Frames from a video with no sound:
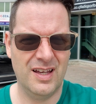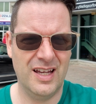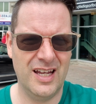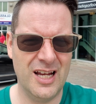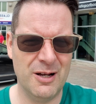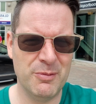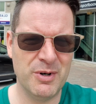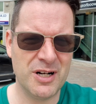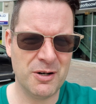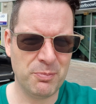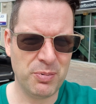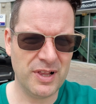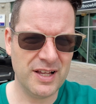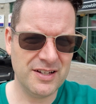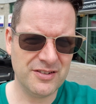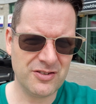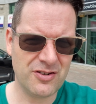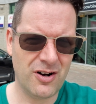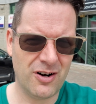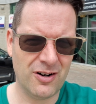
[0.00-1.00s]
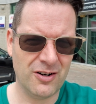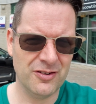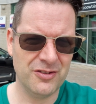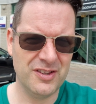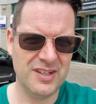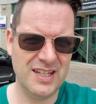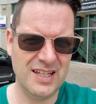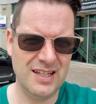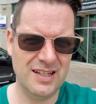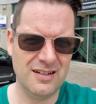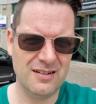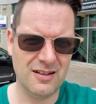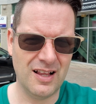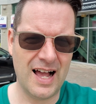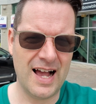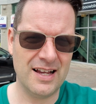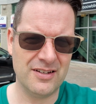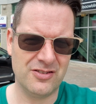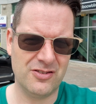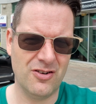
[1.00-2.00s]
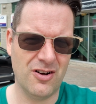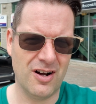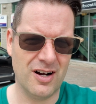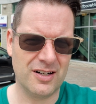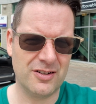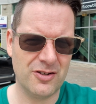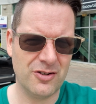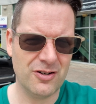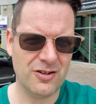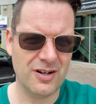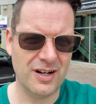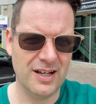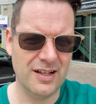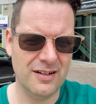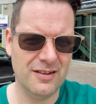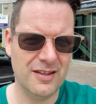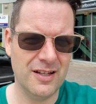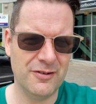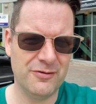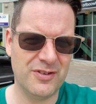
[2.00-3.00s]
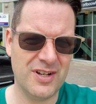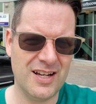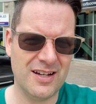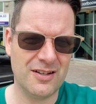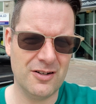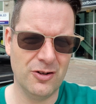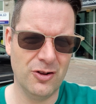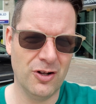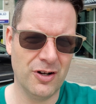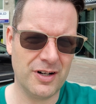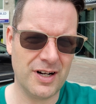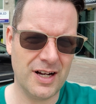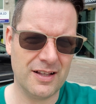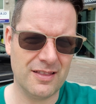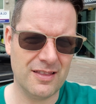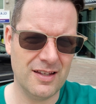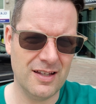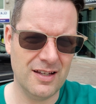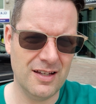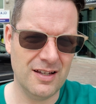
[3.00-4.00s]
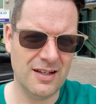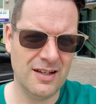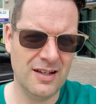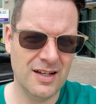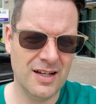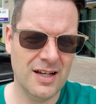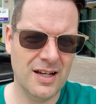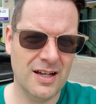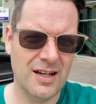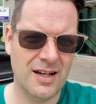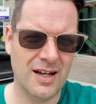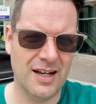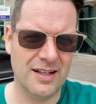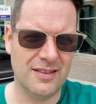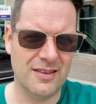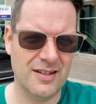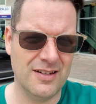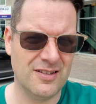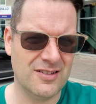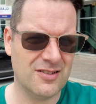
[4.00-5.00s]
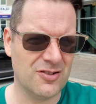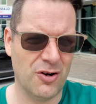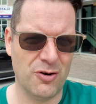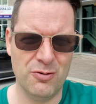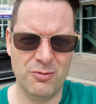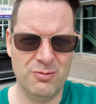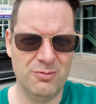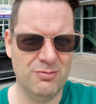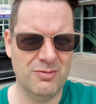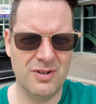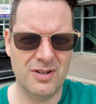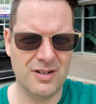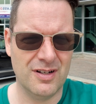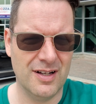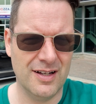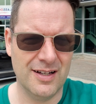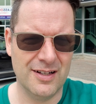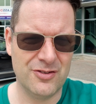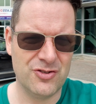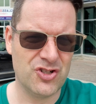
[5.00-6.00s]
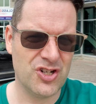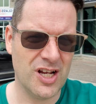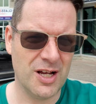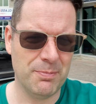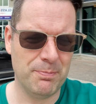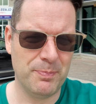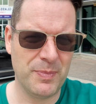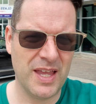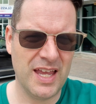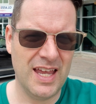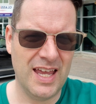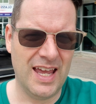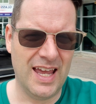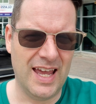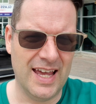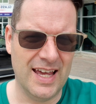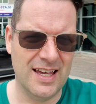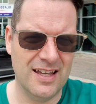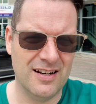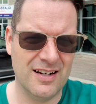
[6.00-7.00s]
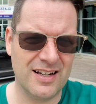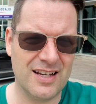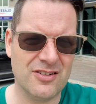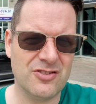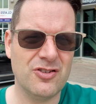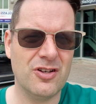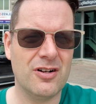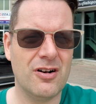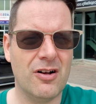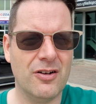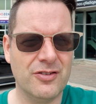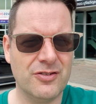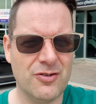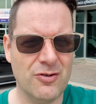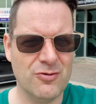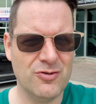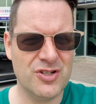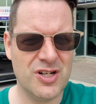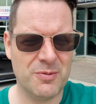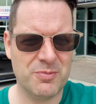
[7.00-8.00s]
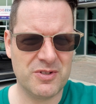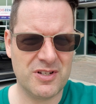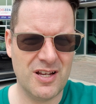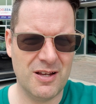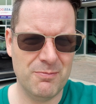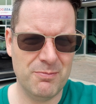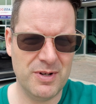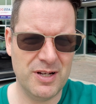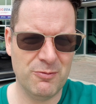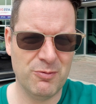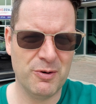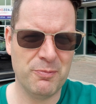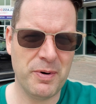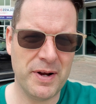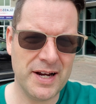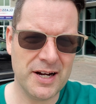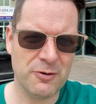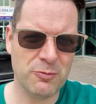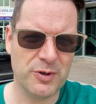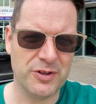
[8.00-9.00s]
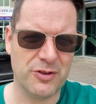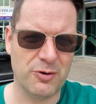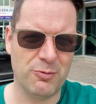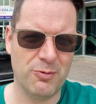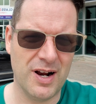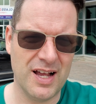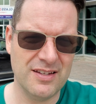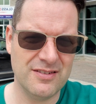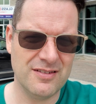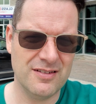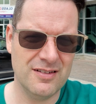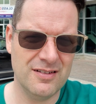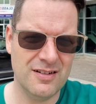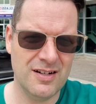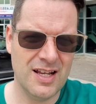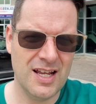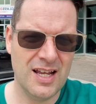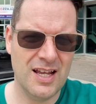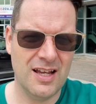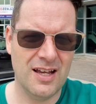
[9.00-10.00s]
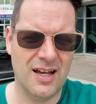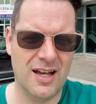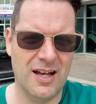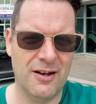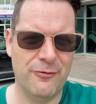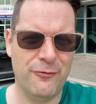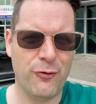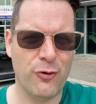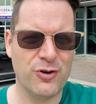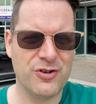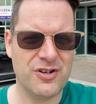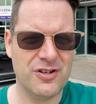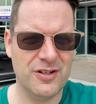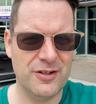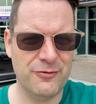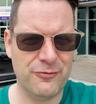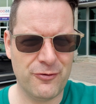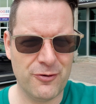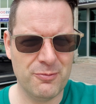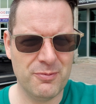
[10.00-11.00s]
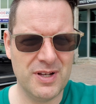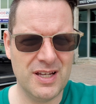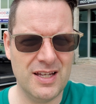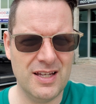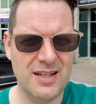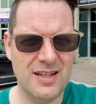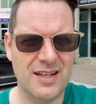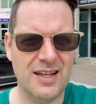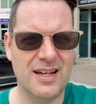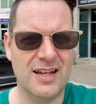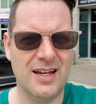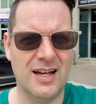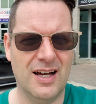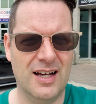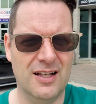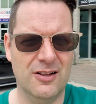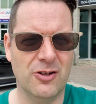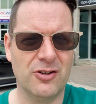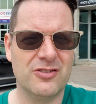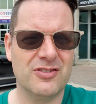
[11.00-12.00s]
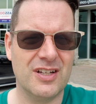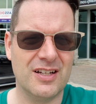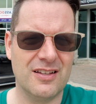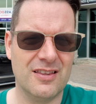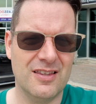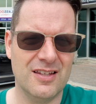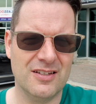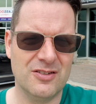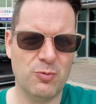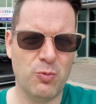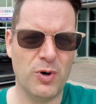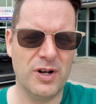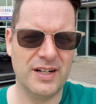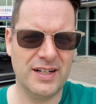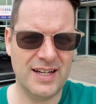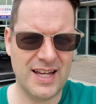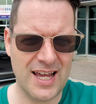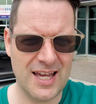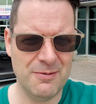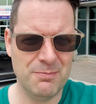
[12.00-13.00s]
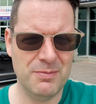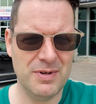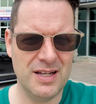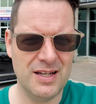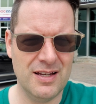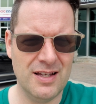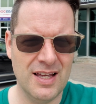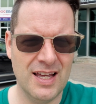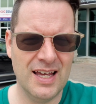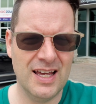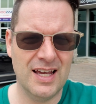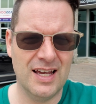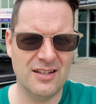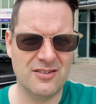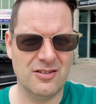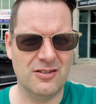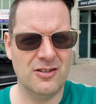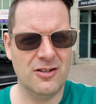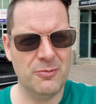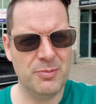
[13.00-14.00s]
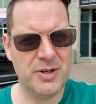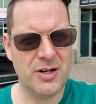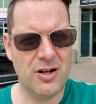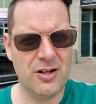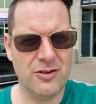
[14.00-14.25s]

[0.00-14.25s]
Hey, I'm at a place called the Glass Doctor, and they've taken a look at the stone chip. And I guess not all stone chips can be repaired with the resin. Fortunately for me, it looks like this one can be. It's a little bit on